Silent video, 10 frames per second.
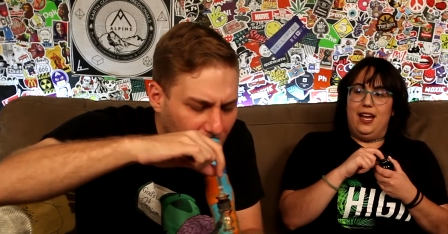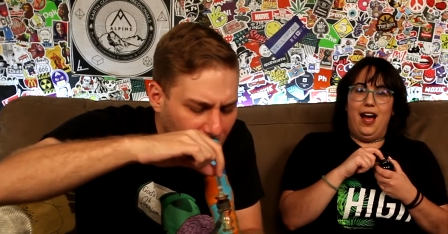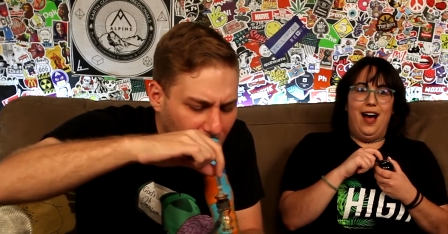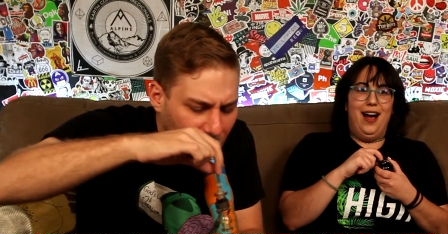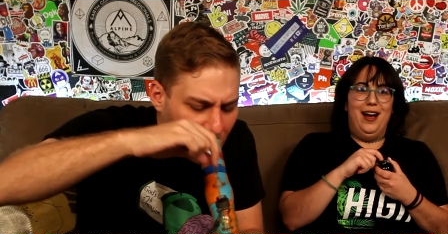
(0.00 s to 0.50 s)

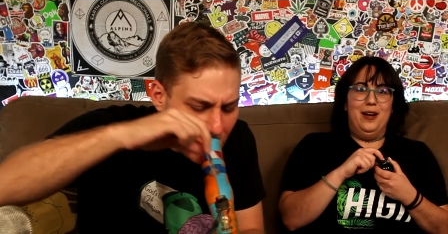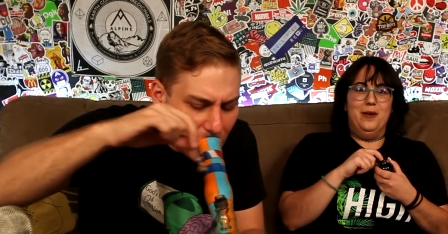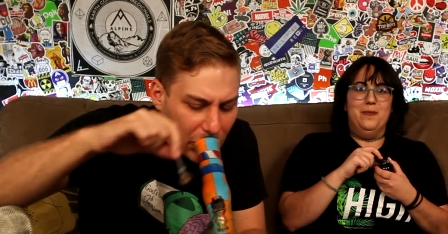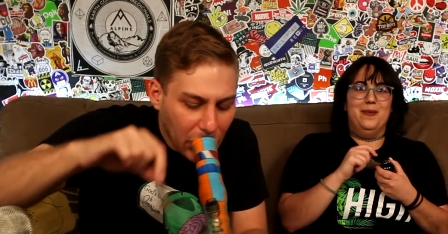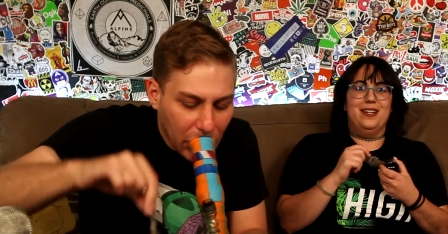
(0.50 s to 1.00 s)

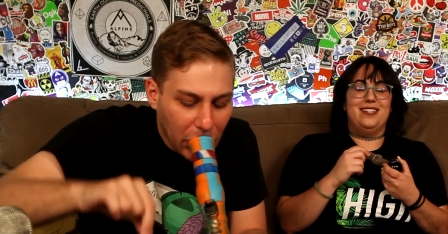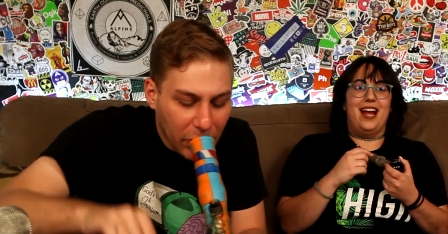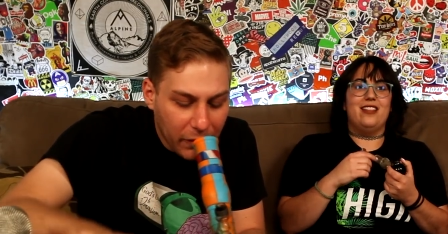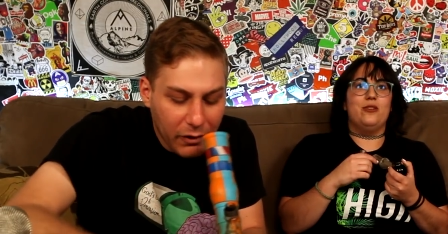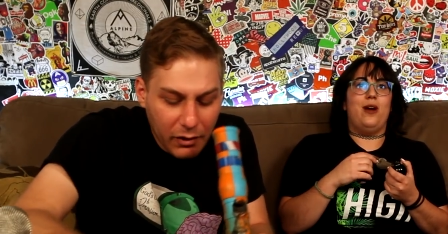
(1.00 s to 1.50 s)
Speaker 1: Um,
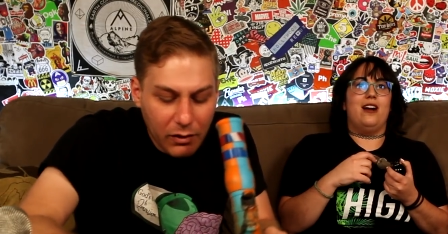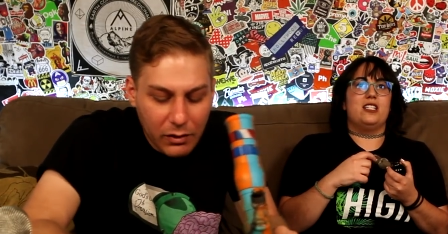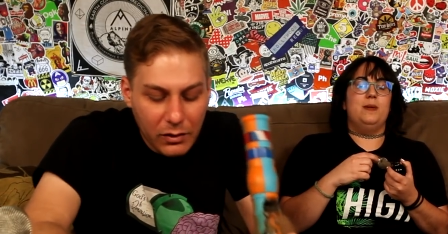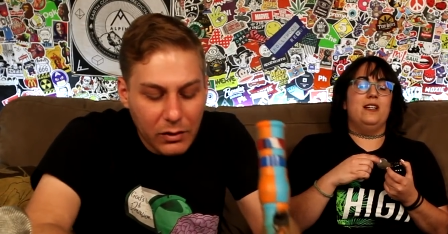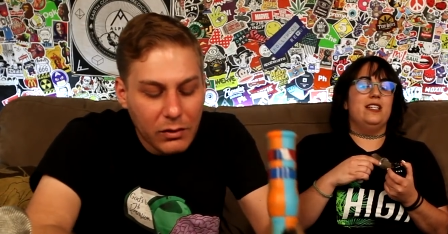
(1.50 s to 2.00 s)
Night at the mm-hmm.
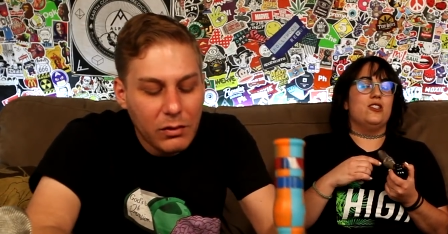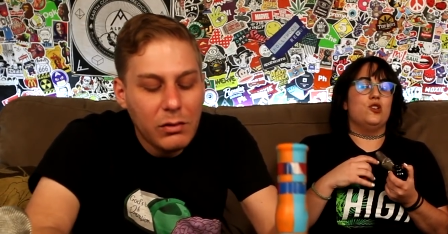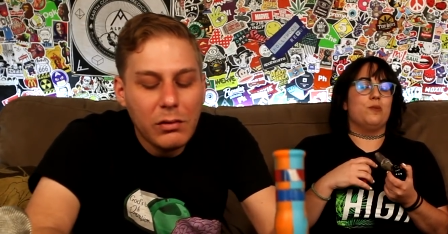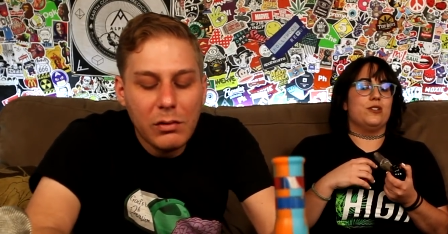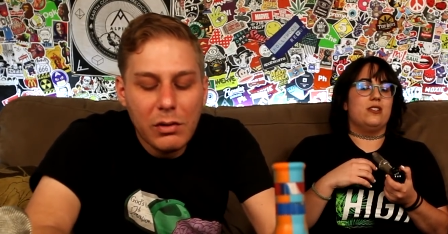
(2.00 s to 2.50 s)
Roxbury and
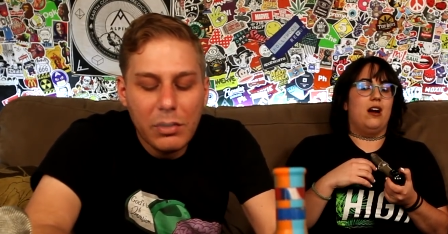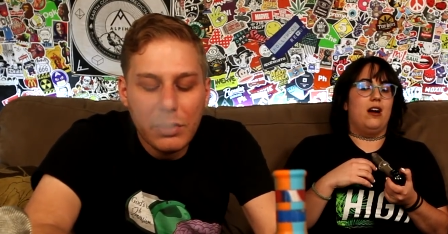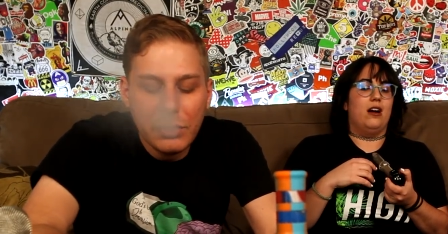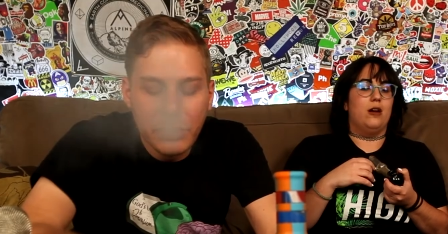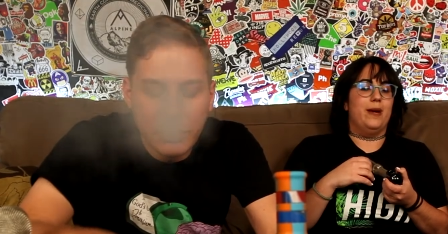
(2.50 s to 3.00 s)

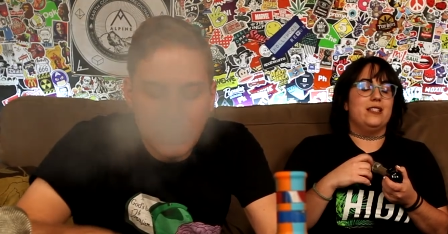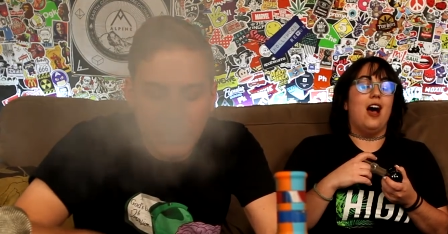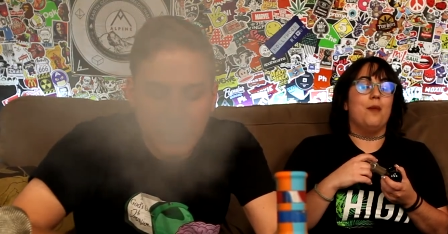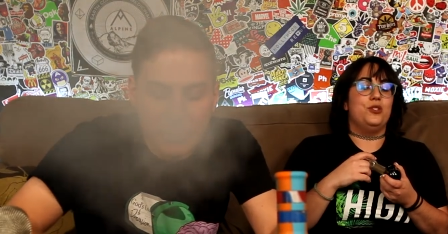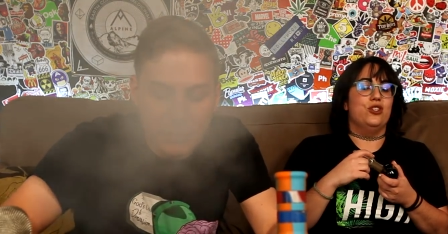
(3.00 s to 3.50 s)
Superstar are my
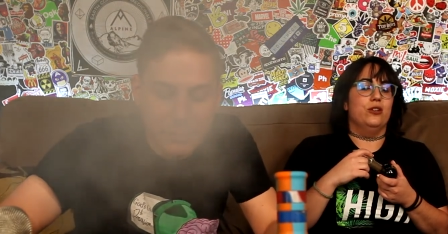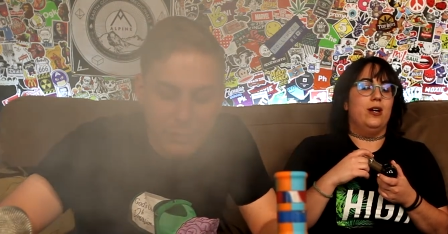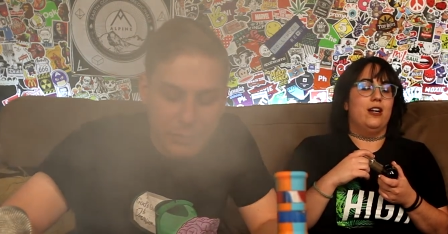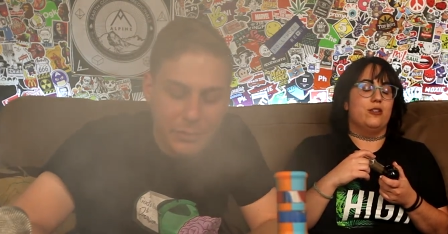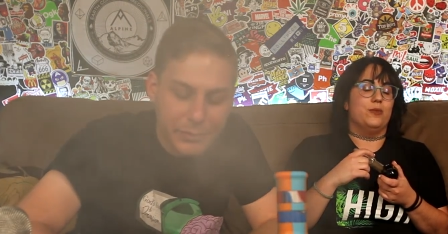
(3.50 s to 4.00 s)
top two,
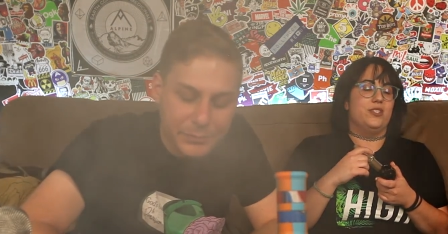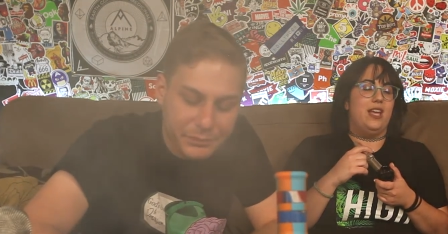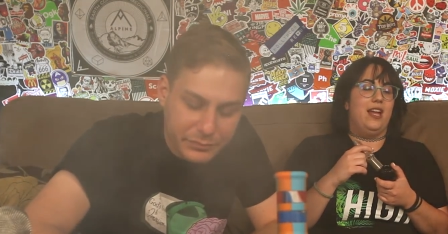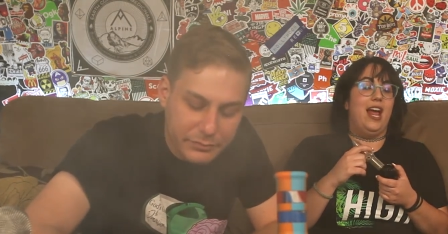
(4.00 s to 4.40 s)
100%.